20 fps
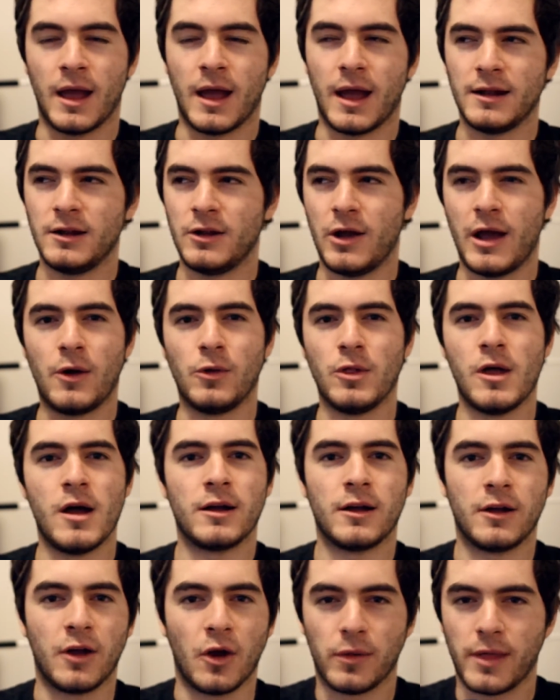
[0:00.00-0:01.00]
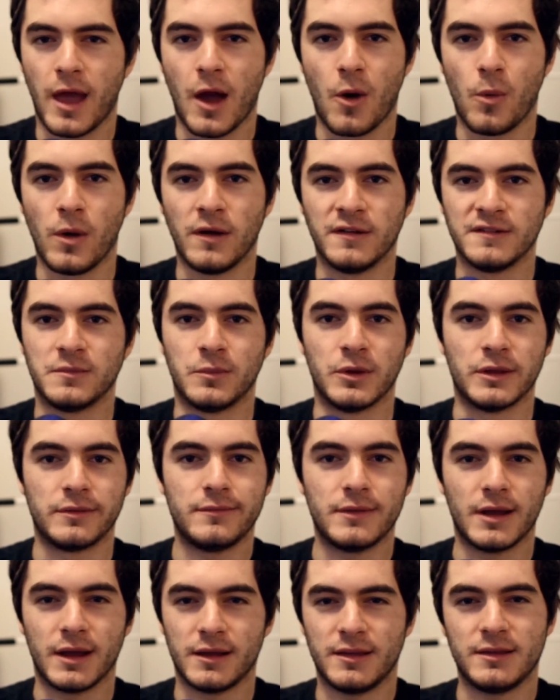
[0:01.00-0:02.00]
I don't know how long ago that was, but
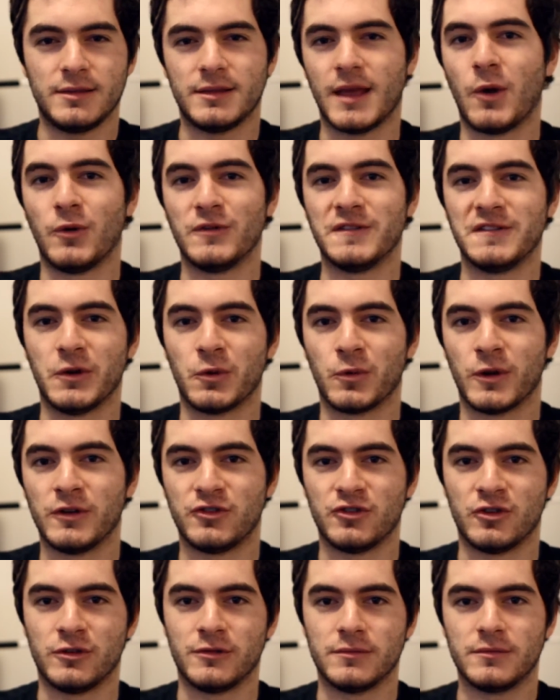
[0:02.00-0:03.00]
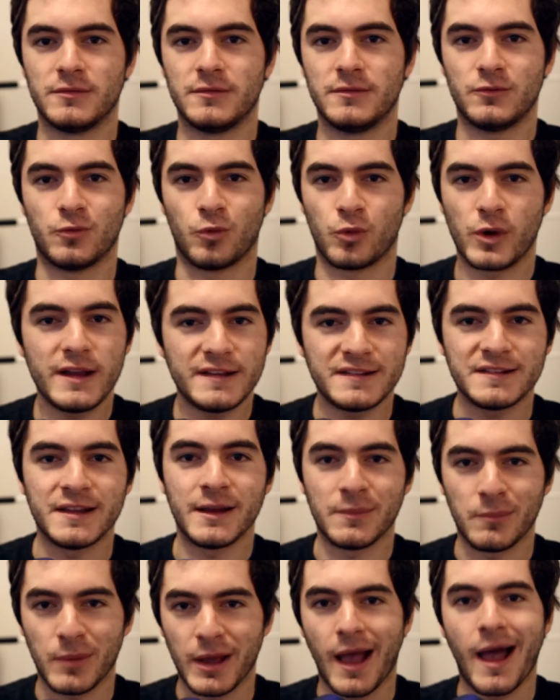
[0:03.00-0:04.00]
I think that was the original
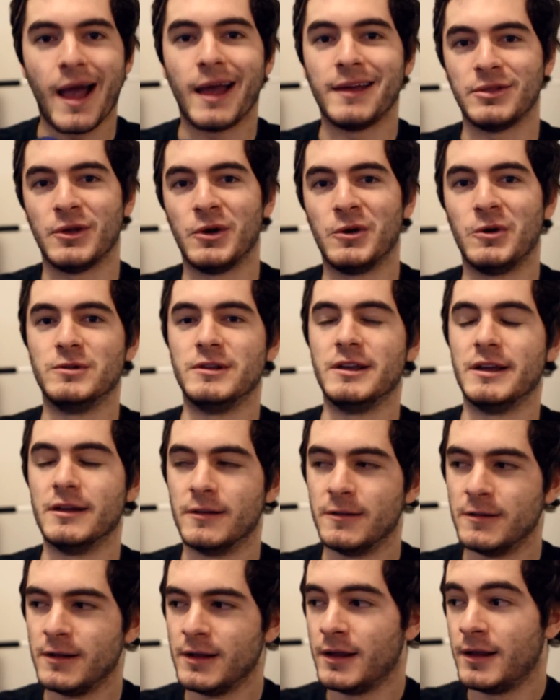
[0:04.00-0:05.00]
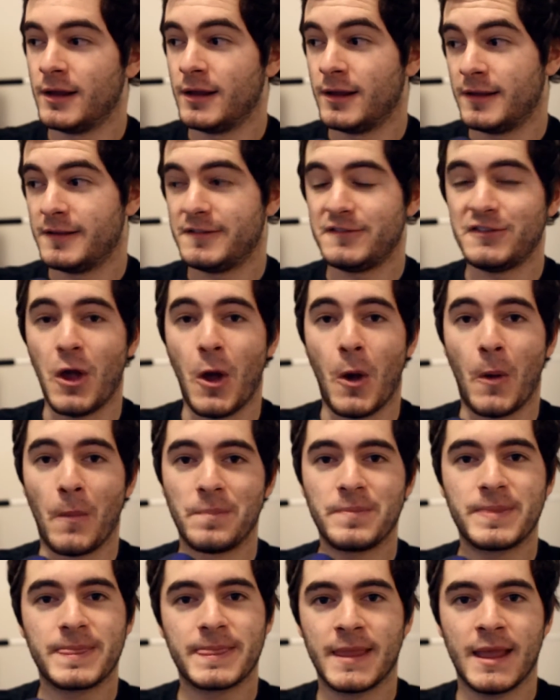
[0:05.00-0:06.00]
reasoning behind the whole deal. So
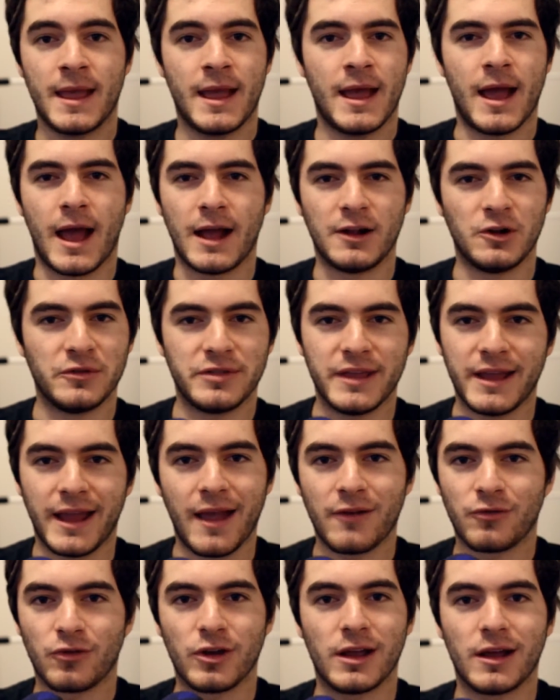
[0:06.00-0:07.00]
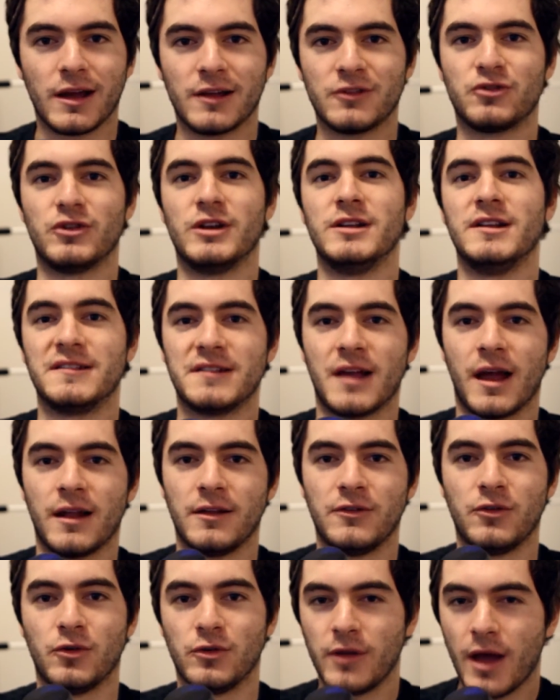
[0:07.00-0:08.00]
I don't think every country
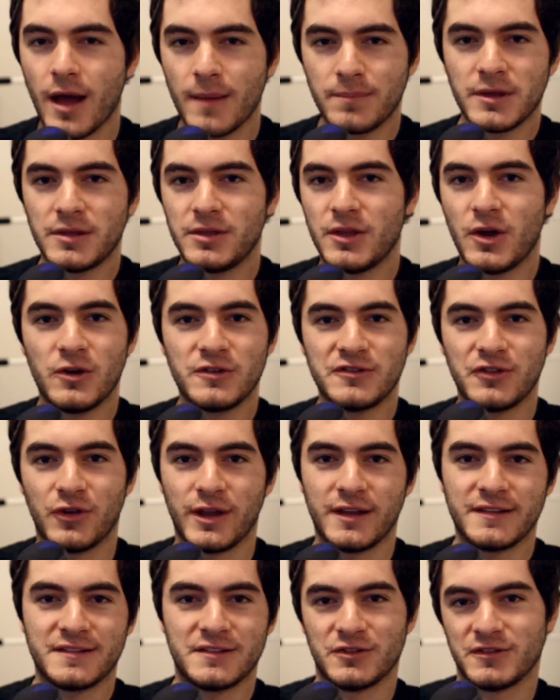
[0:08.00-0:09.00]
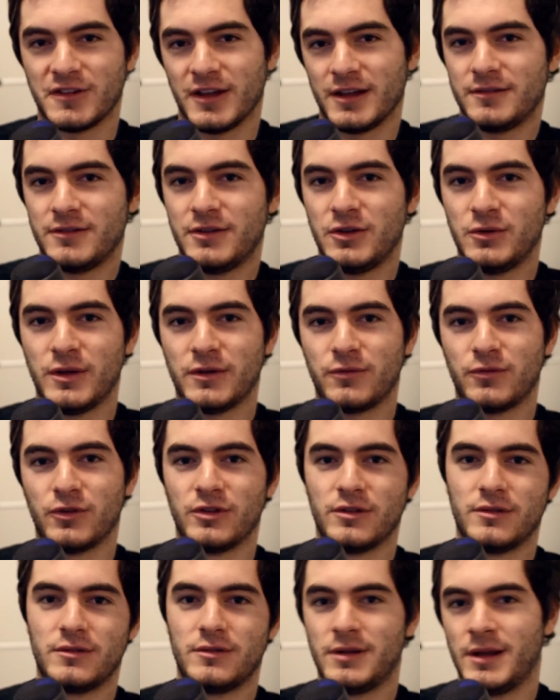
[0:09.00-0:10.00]
decided to adopt it though, so I guess there's like 2
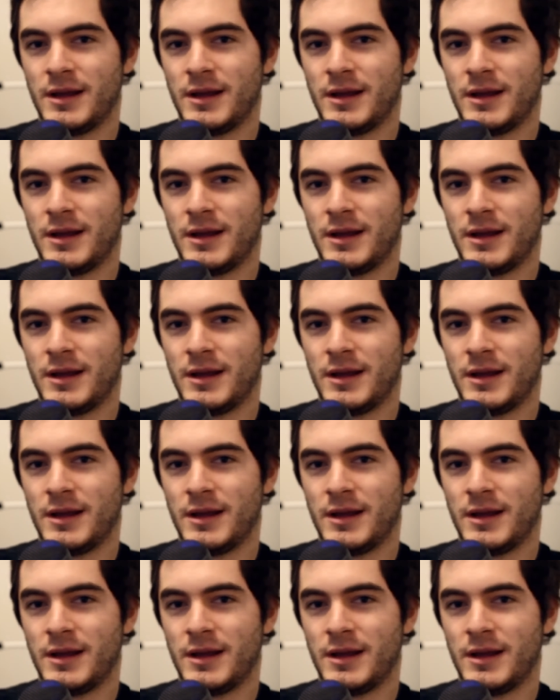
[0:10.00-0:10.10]
different